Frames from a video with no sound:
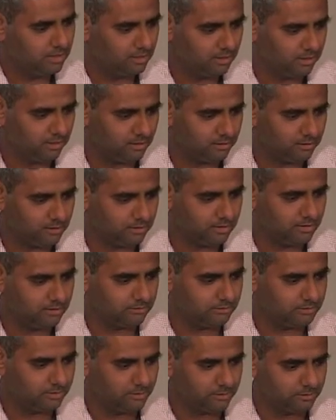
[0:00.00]

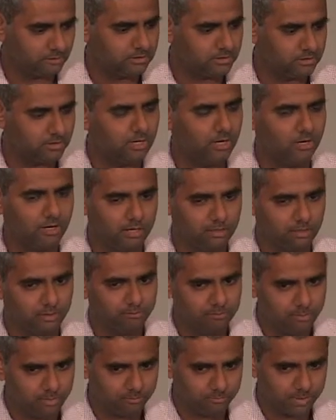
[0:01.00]
So
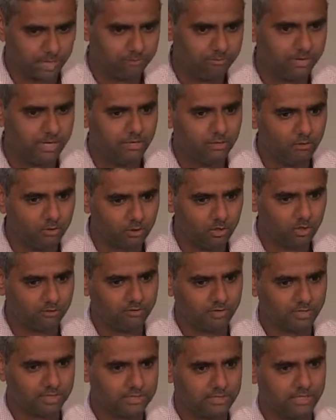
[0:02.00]
the primary goal
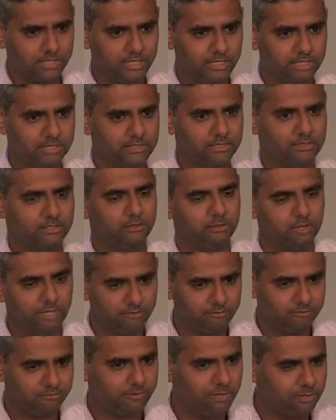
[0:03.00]
of our study is you
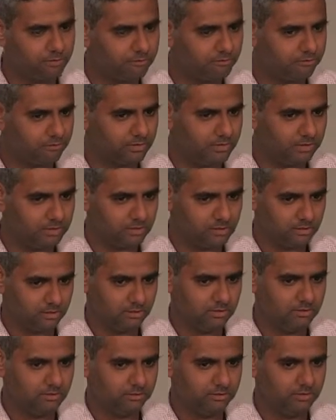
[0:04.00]
give
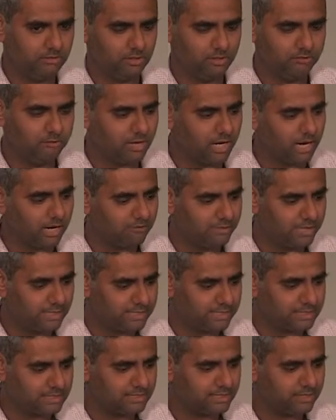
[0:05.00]
if you have an
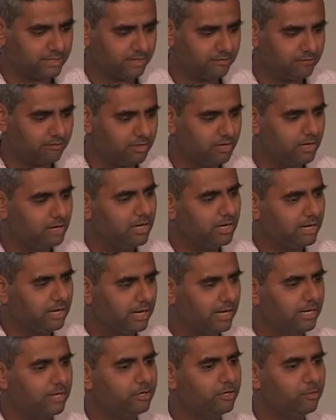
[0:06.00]
existing network,
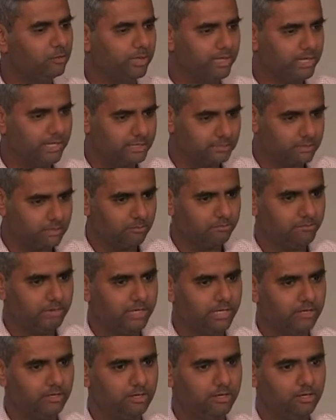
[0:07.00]
can you do an
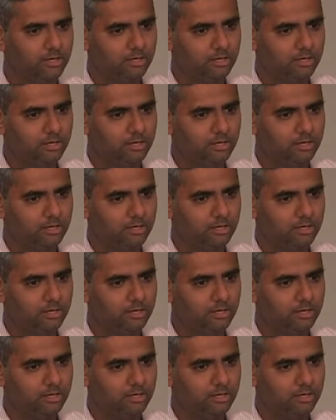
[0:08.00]
ensembling